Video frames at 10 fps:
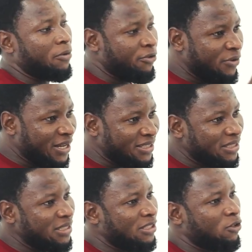
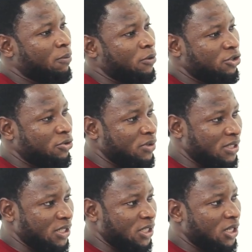creating this
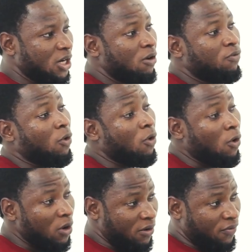opportunity for
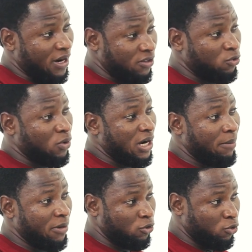all of us to
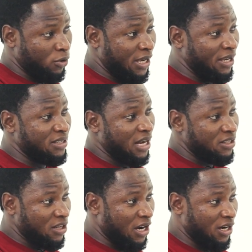come and showcase our
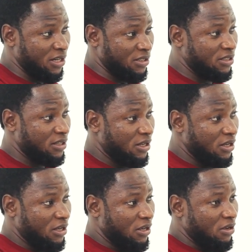talent
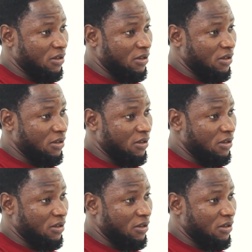Wonderful.